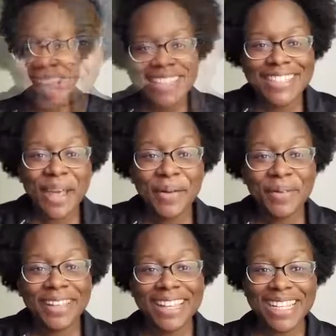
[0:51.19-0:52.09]
So
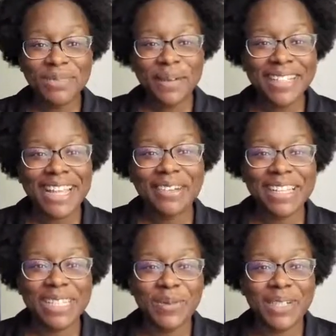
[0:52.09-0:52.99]
let's break down
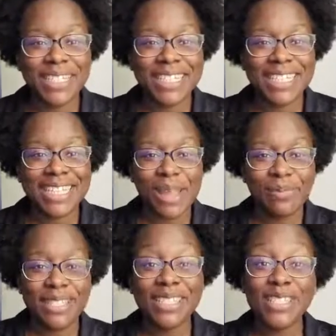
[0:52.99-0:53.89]
each one of these
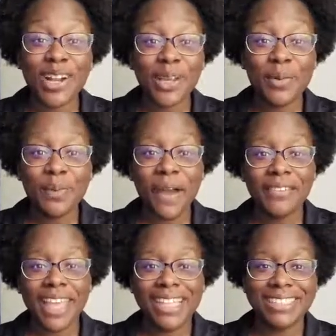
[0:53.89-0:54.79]
steps, starting with
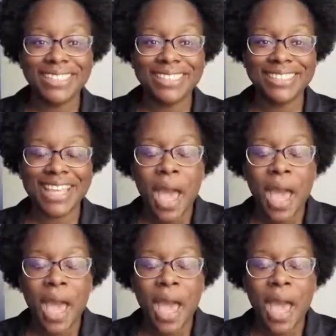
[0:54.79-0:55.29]
provocations.